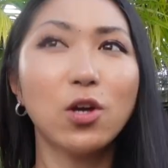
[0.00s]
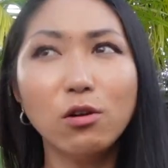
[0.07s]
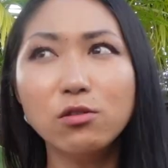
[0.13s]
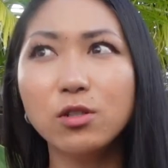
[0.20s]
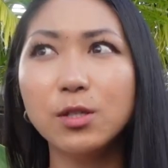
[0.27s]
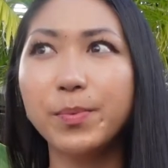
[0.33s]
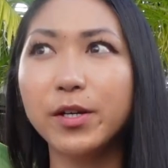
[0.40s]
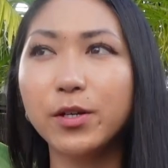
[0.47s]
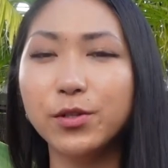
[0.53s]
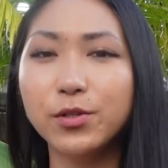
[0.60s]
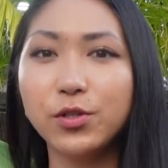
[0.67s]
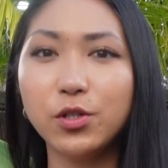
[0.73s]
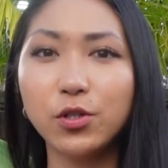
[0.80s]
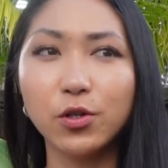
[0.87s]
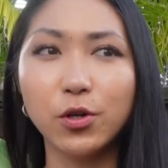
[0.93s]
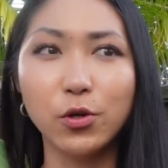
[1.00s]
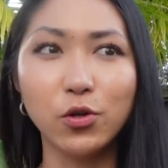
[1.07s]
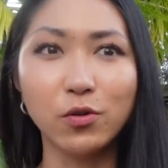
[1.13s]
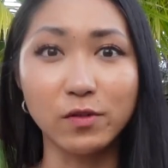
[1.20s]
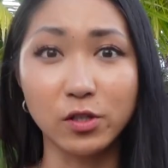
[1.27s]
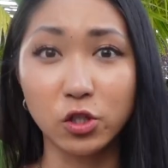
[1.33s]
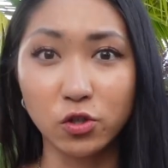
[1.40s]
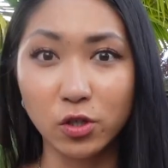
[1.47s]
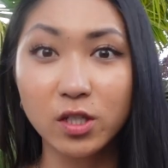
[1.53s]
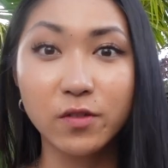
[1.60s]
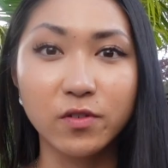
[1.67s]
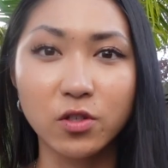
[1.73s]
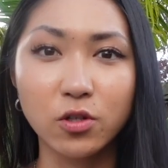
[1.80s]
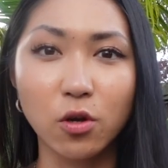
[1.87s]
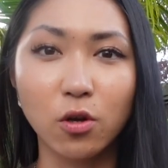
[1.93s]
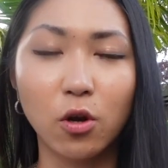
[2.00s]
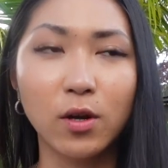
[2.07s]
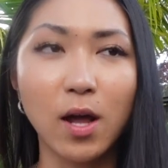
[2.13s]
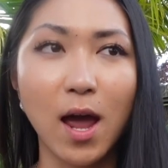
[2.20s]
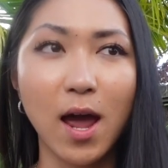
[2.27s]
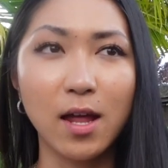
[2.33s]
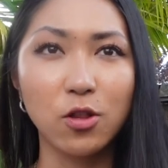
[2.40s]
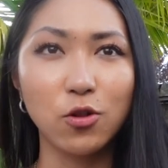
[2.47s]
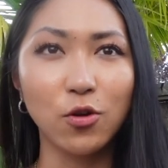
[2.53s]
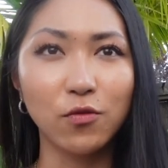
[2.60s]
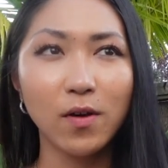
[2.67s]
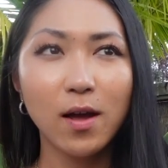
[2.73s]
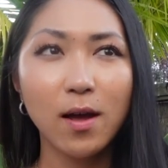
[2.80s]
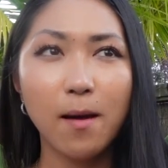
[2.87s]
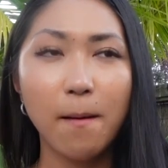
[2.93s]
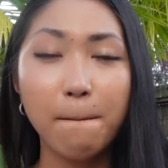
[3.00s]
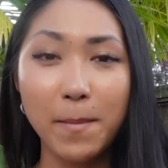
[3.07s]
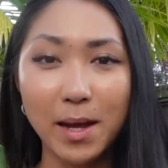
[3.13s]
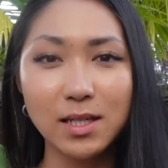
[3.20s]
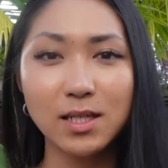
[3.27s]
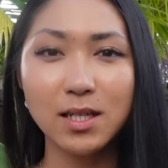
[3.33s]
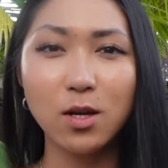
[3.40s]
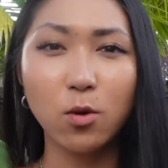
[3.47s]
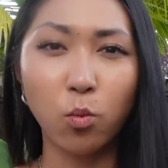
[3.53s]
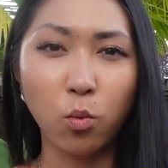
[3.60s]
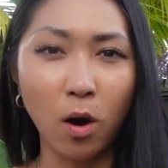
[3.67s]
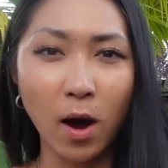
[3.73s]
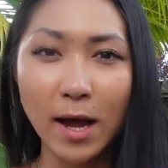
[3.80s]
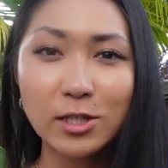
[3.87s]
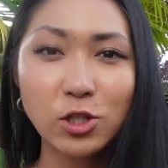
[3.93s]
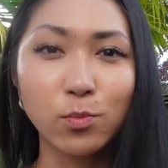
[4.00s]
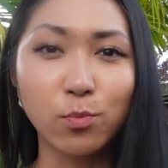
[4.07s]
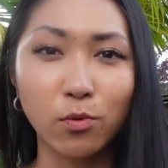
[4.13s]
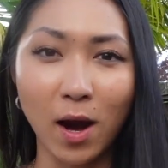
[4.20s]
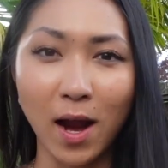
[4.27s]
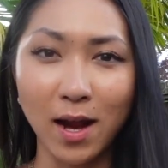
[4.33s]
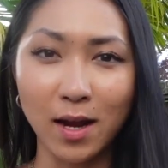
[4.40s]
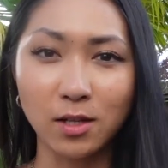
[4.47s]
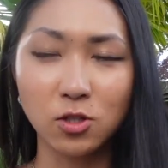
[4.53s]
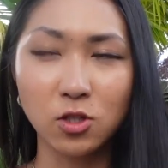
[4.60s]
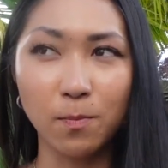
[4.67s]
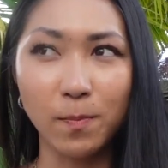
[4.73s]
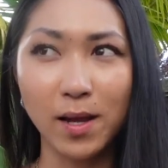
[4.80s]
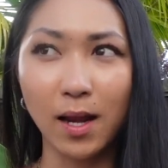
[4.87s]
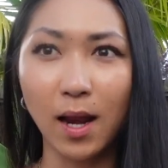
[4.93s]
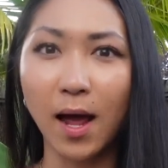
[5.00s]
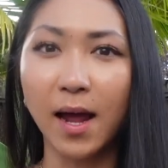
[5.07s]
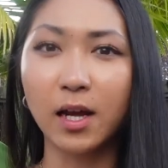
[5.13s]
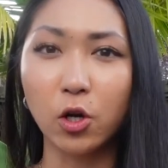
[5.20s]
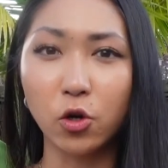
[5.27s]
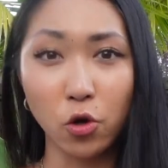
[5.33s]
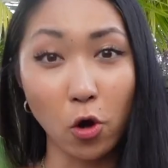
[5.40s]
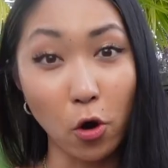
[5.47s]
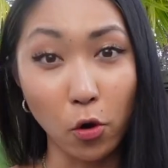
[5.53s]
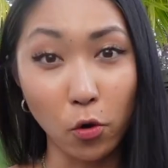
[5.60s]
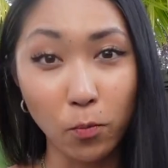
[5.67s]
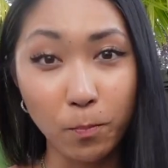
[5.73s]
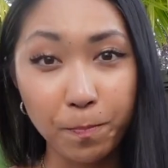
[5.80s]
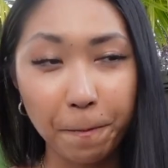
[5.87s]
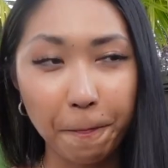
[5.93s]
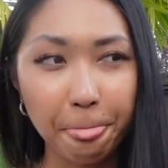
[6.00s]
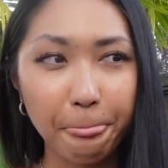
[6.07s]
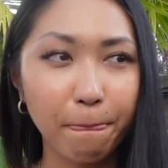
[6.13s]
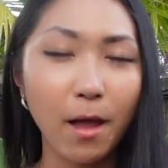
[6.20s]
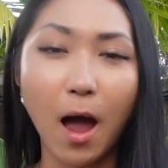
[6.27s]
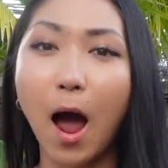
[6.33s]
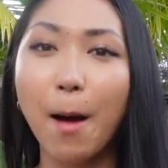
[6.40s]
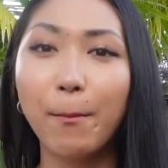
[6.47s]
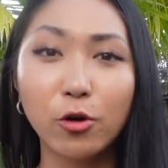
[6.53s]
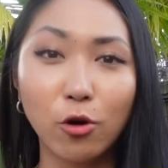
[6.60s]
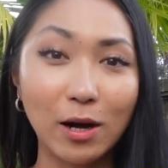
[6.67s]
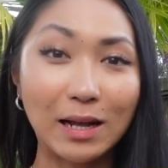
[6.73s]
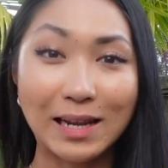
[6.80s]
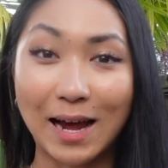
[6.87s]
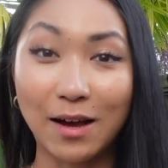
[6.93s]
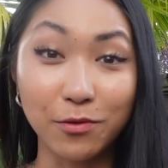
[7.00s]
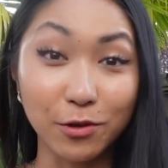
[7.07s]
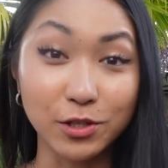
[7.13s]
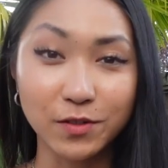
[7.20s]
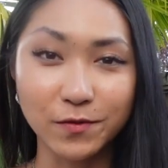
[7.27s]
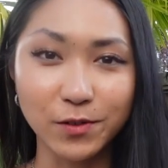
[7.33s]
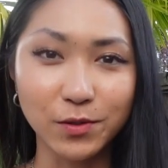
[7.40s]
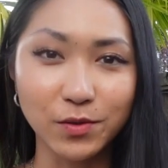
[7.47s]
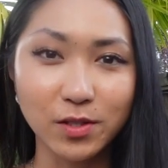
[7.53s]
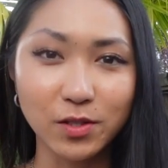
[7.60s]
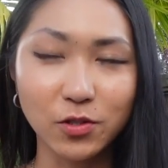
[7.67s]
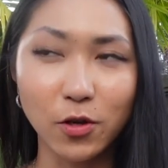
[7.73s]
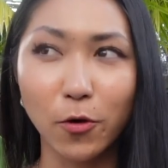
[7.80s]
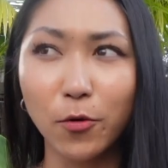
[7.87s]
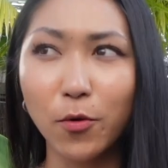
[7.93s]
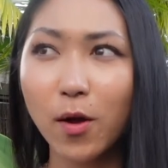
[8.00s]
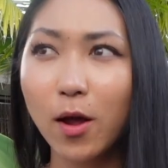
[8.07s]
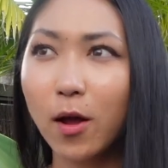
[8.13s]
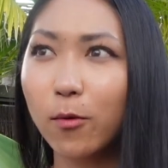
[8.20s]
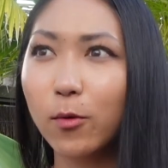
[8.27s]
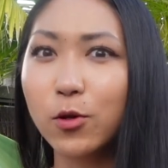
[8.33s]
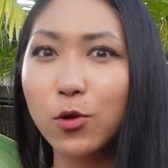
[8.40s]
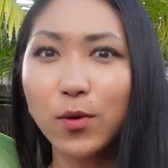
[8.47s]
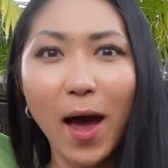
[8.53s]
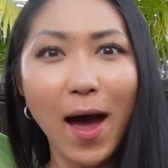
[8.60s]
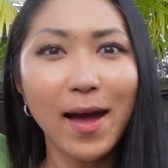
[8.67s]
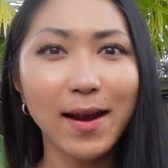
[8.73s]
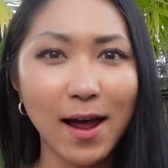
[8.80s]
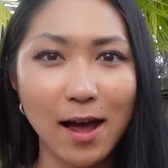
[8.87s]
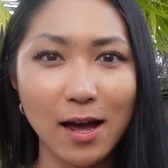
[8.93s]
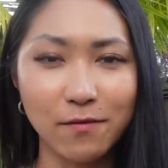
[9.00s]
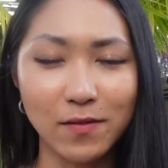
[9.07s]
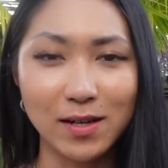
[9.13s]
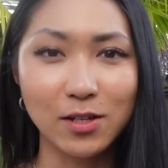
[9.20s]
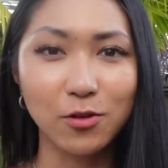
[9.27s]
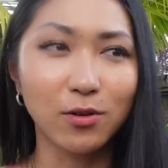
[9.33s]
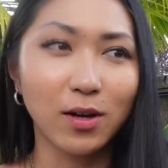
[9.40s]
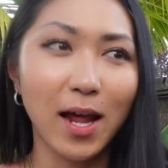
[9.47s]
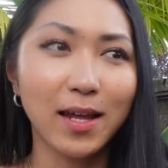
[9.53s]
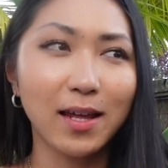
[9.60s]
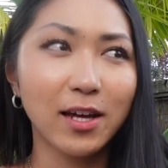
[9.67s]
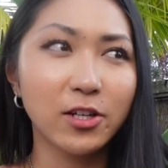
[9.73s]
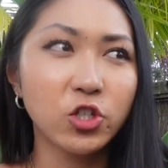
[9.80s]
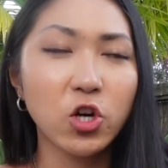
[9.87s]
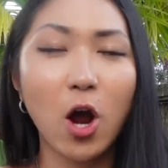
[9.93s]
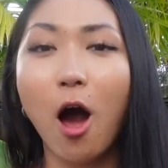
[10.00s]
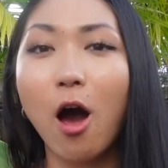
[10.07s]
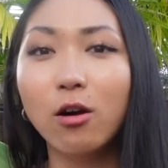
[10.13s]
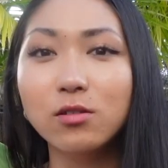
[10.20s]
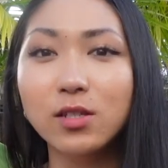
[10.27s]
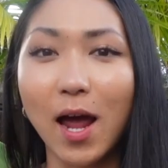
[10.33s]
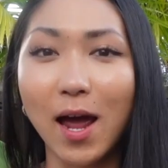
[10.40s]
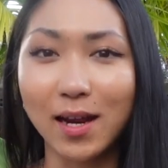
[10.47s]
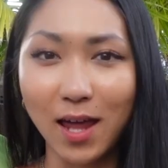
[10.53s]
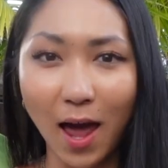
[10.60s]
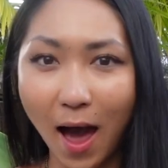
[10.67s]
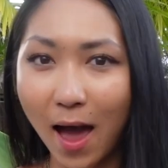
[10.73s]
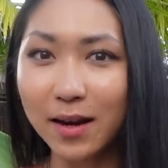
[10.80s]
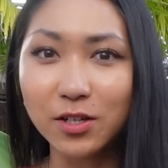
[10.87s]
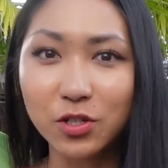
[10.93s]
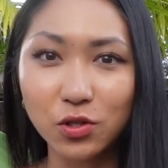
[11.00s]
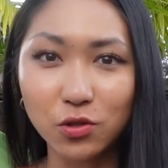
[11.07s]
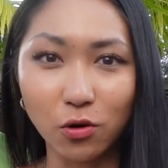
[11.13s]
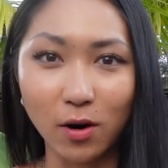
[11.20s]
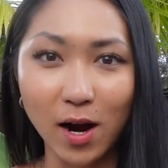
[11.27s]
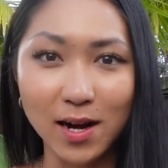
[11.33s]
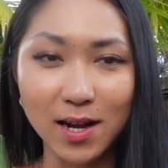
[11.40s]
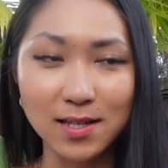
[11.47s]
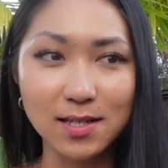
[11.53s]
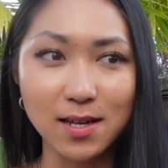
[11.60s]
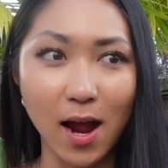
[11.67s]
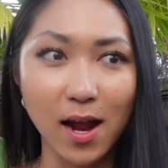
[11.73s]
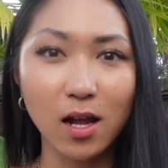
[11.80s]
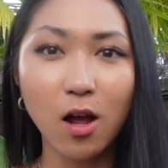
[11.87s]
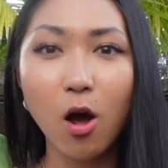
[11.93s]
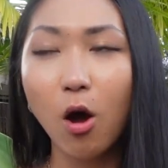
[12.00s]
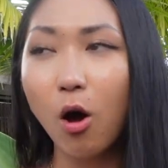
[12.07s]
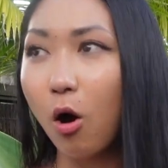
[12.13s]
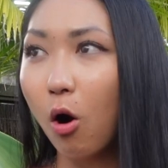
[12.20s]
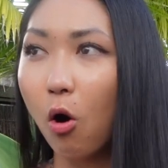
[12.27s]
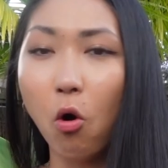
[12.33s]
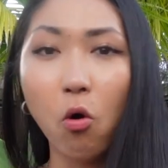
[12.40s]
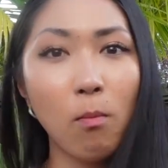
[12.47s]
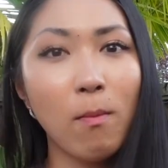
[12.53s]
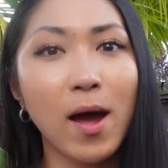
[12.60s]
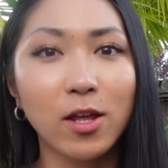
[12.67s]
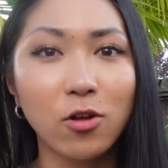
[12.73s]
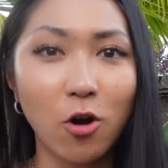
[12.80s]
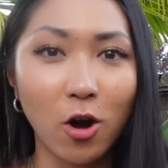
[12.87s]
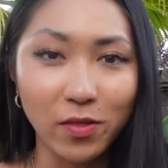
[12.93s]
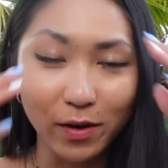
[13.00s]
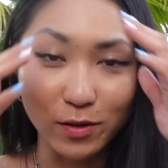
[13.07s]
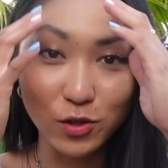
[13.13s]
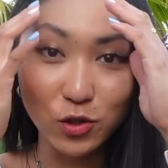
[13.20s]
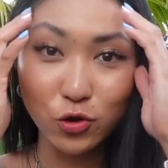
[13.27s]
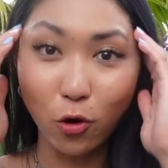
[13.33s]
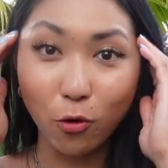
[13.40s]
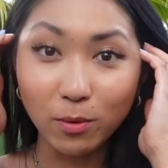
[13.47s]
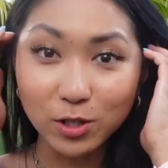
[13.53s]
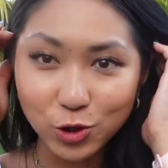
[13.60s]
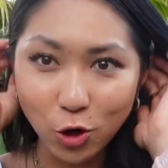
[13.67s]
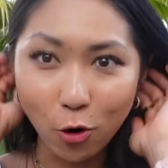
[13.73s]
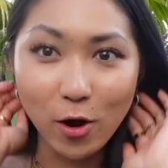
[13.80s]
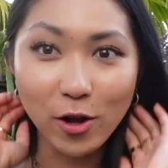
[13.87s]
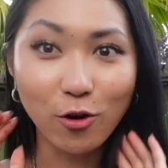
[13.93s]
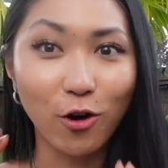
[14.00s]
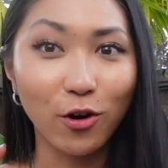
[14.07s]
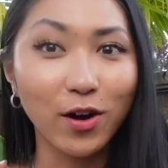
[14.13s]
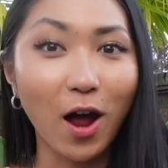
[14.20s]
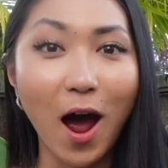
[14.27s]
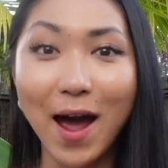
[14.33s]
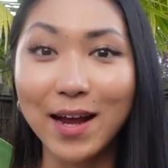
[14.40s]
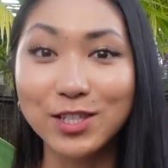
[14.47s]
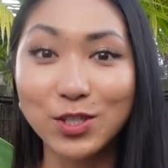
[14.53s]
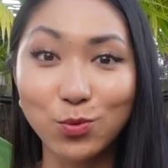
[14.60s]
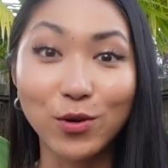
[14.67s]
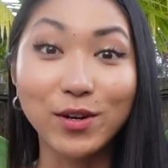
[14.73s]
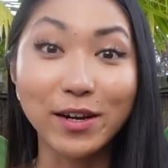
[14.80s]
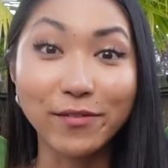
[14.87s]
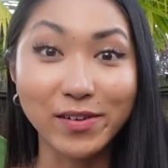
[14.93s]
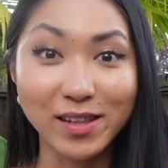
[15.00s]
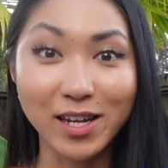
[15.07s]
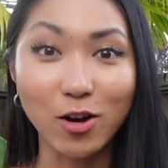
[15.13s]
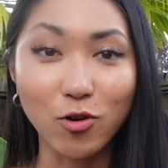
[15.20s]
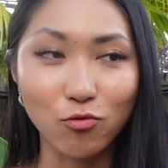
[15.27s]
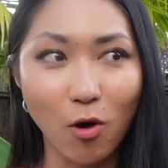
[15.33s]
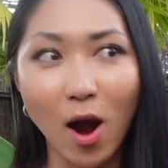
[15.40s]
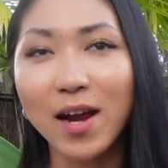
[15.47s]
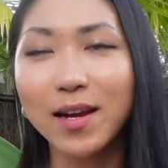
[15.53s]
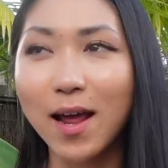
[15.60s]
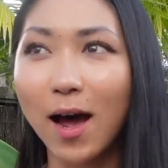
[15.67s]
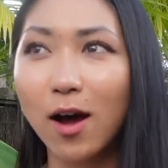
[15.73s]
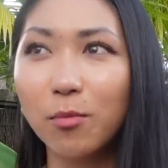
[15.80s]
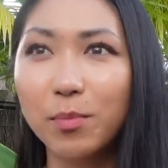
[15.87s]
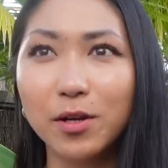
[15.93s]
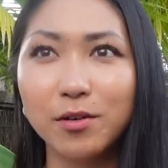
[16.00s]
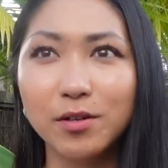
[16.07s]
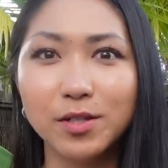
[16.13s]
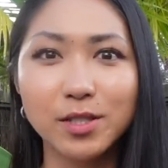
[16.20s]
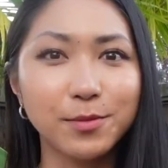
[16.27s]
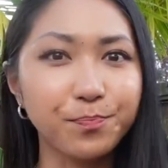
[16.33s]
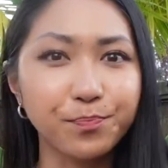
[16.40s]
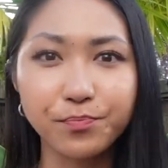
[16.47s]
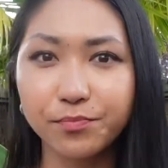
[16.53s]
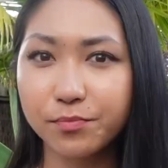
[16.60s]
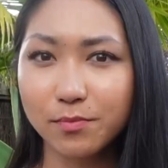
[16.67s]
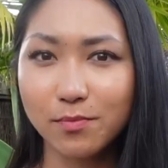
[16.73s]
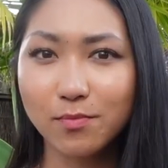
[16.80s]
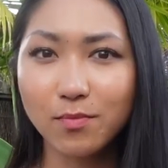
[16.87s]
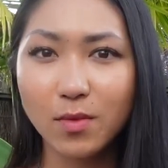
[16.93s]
And it's also because, you know, you've restricted for so long and you've mentally wired your brain to be like, no, I'm not allowed those foods. So when you can have it, you're like a child at a candy store and it's like, oh my God, there's so much going on. I just want everything right now because